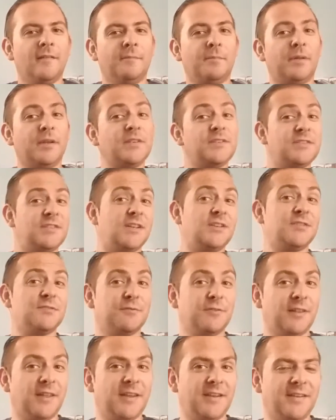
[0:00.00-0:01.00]

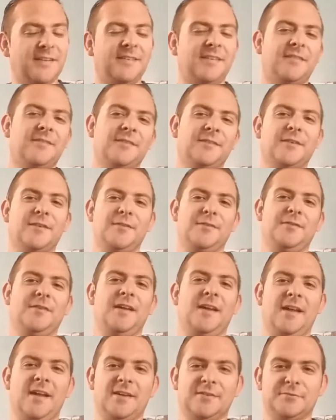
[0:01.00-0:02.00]
PlayStation related, even though they're
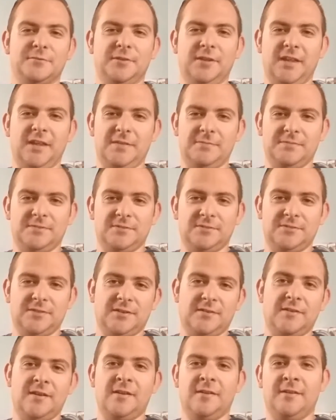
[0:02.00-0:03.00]
not actual games. So
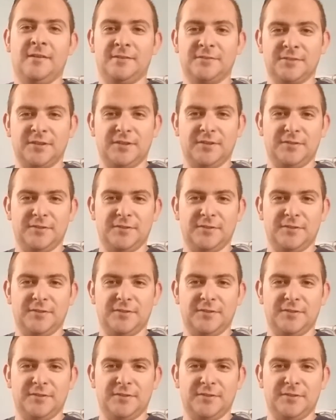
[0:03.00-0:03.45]
stick around and I'll show you